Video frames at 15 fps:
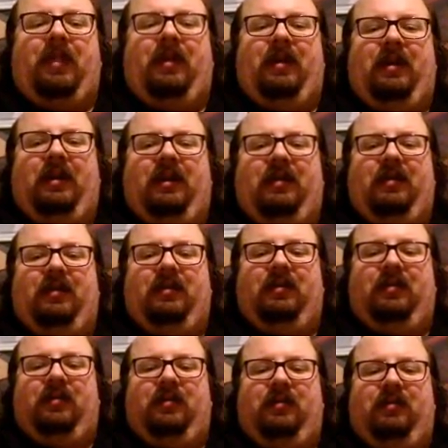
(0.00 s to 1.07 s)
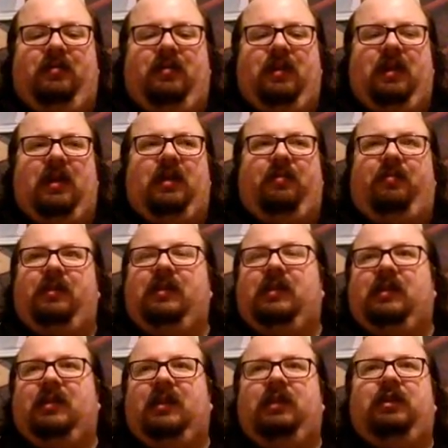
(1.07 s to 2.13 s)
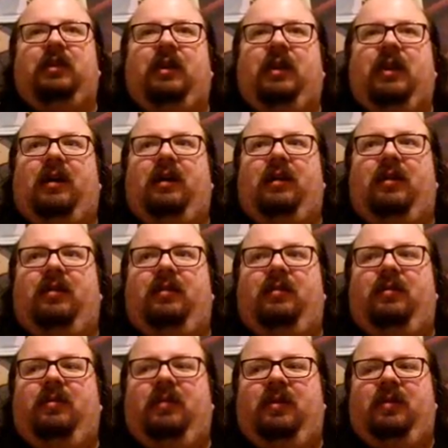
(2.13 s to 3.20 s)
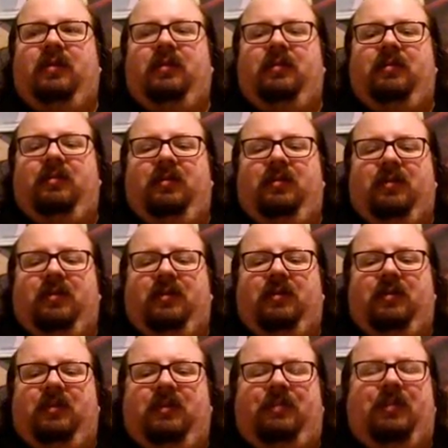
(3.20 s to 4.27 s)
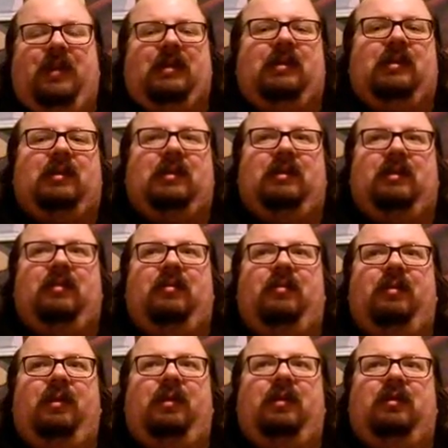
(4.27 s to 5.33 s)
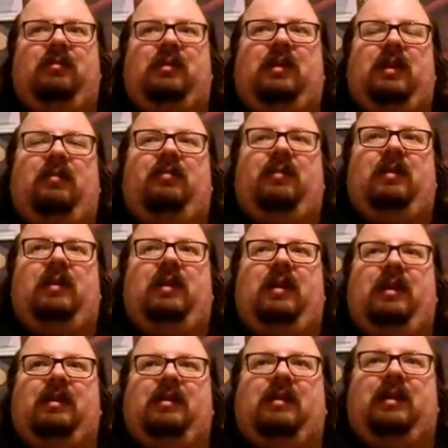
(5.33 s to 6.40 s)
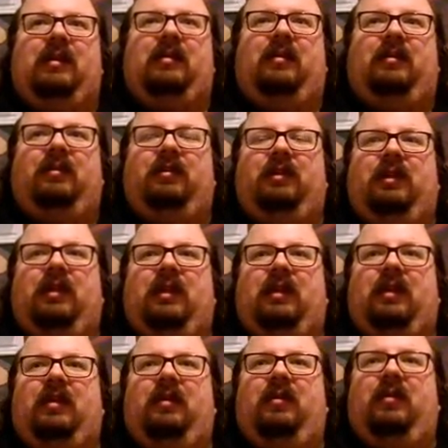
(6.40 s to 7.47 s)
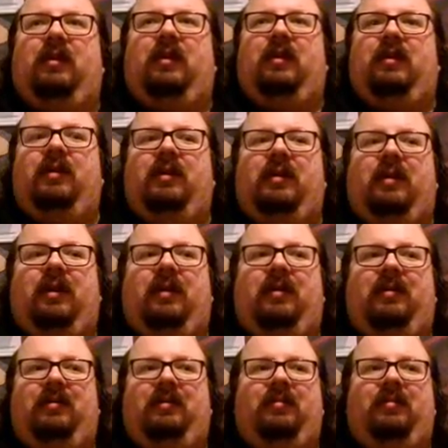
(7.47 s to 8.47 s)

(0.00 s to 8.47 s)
And then presentation, they got the best use out of the DS technology that they could. A